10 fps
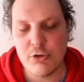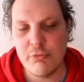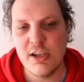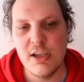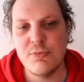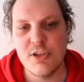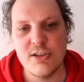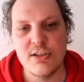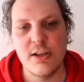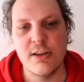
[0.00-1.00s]
So we keep
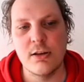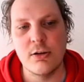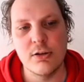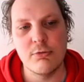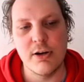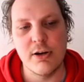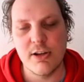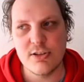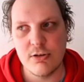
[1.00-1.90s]
changing that along the way, right?